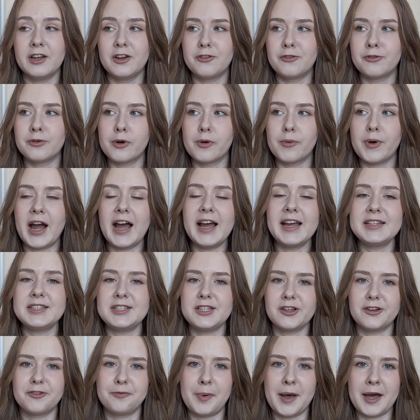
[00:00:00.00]

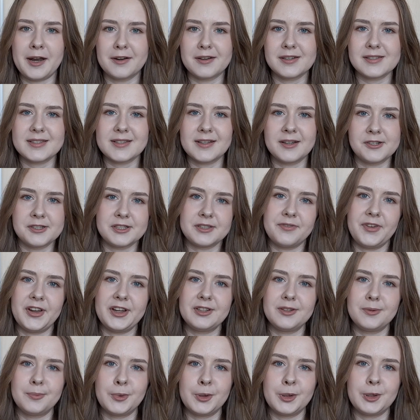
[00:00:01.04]
variety of patterns that is
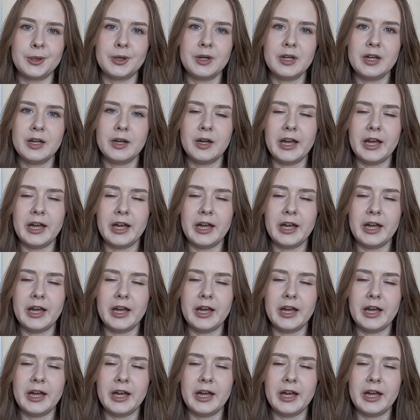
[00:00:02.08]
available,